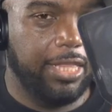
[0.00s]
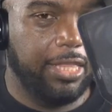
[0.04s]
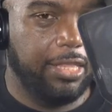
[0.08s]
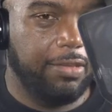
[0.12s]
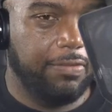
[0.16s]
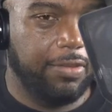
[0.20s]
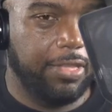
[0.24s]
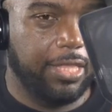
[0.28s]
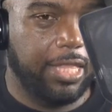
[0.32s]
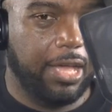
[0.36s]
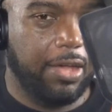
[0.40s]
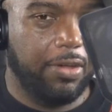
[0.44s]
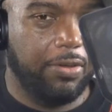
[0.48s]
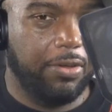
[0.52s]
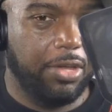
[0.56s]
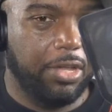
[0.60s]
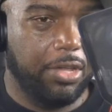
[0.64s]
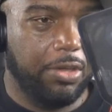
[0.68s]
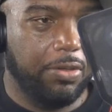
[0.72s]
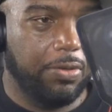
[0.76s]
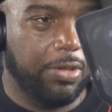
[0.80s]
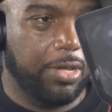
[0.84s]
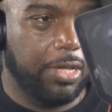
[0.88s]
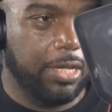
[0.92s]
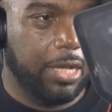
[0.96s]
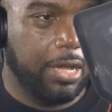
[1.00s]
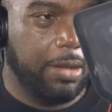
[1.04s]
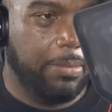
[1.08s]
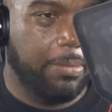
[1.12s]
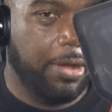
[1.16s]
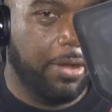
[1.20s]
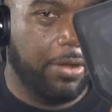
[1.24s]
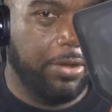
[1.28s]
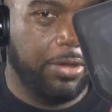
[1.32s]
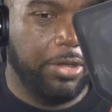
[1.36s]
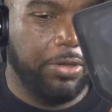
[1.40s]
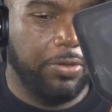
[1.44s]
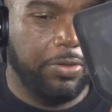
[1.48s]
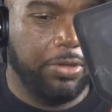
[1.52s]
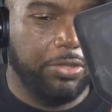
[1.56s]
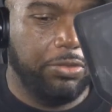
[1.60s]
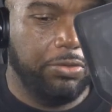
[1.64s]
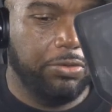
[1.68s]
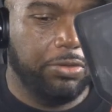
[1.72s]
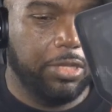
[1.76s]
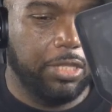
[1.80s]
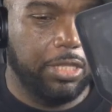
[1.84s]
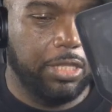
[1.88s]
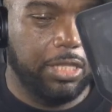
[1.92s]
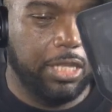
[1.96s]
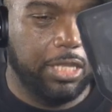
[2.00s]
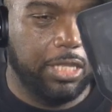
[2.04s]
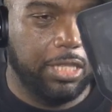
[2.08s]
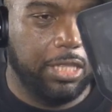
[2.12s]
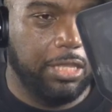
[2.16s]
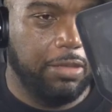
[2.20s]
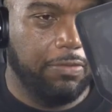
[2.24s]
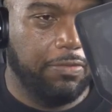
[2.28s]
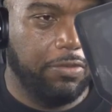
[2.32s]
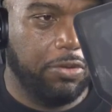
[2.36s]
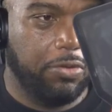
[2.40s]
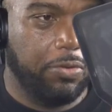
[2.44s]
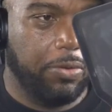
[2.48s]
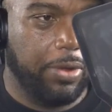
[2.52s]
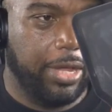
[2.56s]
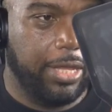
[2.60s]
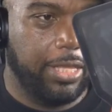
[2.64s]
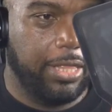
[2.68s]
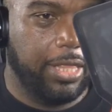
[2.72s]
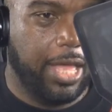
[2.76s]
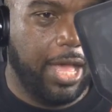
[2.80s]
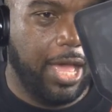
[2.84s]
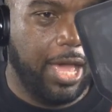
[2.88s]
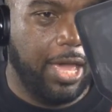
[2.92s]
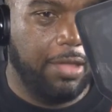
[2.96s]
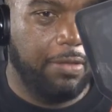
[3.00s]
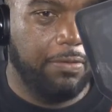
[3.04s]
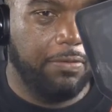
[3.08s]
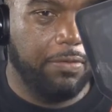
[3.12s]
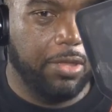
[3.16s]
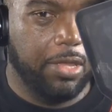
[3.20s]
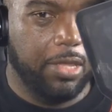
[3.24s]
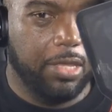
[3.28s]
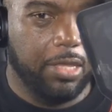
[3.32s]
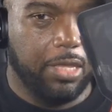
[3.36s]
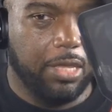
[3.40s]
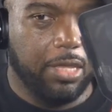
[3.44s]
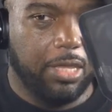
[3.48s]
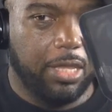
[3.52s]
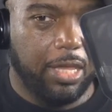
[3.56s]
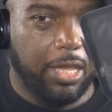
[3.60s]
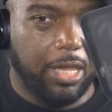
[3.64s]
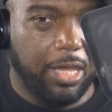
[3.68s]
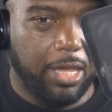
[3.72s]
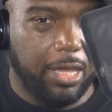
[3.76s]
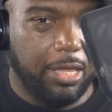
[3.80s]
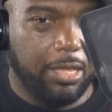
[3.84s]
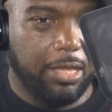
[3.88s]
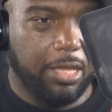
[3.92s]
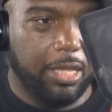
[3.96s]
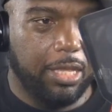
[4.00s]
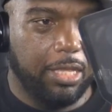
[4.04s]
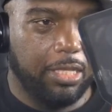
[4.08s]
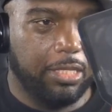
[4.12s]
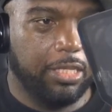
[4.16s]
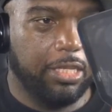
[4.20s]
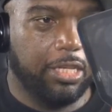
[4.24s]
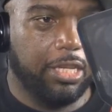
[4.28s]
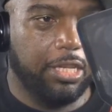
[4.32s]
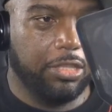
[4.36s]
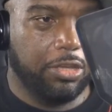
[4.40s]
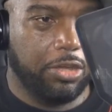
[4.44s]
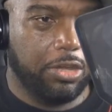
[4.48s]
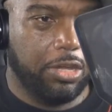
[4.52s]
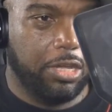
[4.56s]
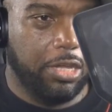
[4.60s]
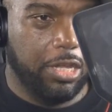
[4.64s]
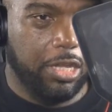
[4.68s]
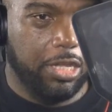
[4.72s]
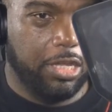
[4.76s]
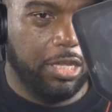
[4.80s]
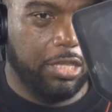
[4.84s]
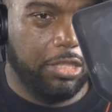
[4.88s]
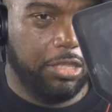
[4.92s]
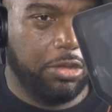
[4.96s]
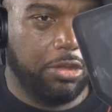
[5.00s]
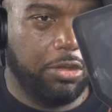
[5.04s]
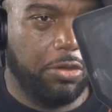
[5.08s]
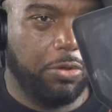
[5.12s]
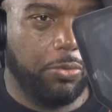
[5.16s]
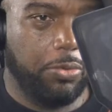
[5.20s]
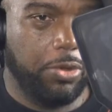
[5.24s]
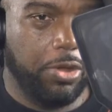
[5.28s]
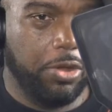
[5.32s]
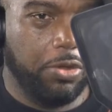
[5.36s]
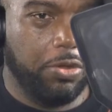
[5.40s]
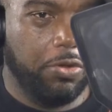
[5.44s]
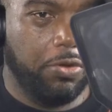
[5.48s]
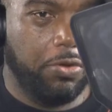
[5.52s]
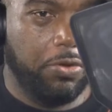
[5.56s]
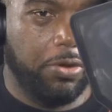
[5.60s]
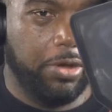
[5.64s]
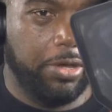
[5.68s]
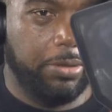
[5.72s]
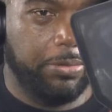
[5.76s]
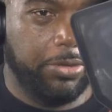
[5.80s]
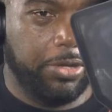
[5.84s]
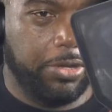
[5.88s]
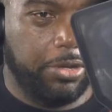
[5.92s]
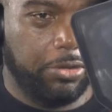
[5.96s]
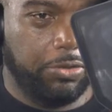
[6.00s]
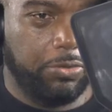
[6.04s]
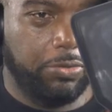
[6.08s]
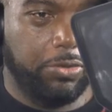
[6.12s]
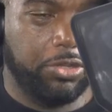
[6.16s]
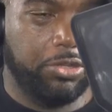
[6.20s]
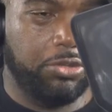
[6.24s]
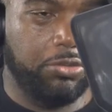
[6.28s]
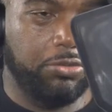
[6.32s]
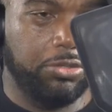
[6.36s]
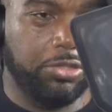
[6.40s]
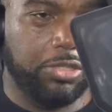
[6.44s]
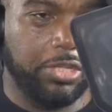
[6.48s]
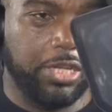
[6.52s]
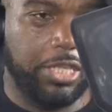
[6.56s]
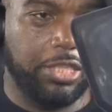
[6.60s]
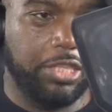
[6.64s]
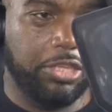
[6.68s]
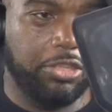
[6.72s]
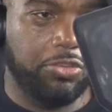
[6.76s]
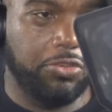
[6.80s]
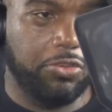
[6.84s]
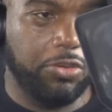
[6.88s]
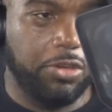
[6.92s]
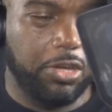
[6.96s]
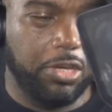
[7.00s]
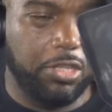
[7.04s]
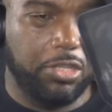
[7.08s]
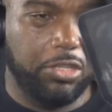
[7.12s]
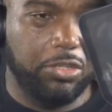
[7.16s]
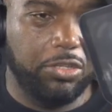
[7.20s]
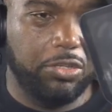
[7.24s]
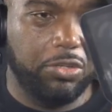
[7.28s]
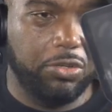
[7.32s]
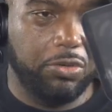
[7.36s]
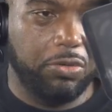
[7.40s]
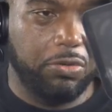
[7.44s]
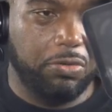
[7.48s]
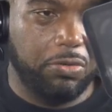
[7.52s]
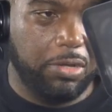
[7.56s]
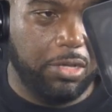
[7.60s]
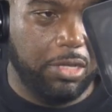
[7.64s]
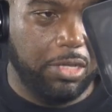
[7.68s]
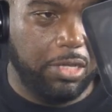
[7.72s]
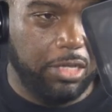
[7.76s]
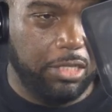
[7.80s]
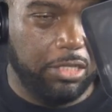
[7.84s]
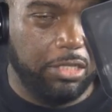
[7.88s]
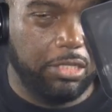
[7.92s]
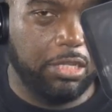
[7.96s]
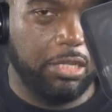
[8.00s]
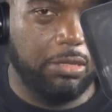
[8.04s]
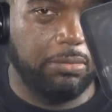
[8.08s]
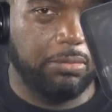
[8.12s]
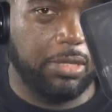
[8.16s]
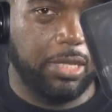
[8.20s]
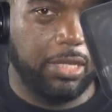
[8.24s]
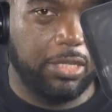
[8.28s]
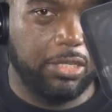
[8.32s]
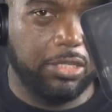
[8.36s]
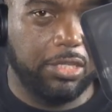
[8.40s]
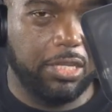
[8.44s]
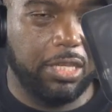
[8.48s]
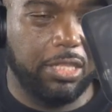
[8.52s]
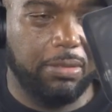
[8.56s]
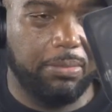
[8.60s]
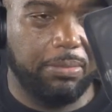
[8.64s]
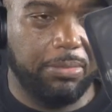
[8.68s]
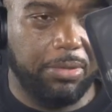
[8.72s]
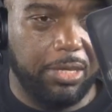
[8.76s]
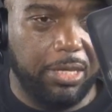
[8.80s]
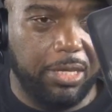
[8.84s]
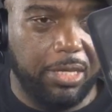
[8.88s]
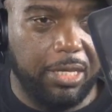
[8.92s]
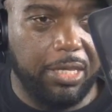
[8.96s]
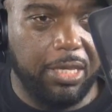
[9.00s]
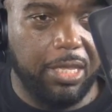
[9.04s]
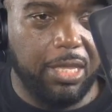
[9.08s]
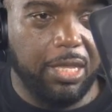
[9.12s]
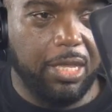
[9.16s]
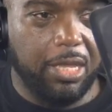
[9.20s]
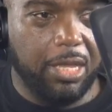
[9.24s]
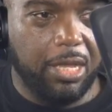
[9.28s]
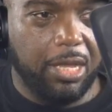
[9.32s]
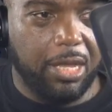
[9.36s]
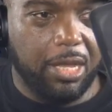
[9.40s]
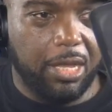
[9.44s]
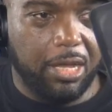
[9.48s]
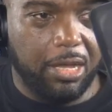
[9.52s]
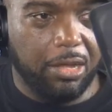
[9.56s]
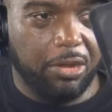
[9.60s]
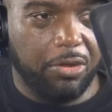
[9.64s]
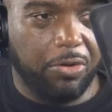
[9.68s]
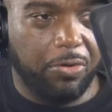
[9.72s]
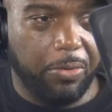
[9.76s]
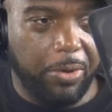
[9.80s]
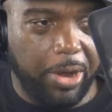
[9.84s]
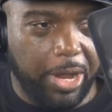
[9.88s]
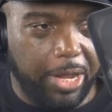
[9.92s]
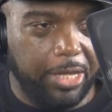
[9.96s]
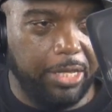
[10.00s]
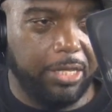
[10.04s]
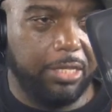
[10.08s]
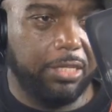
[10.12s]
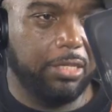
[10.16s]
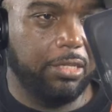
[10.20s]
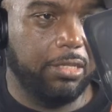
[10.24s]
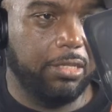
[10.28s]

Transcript: living out here and come out here and you can and live a great life and get a career going. Because what you're saying that you're going to do, it seems like it's going to be great.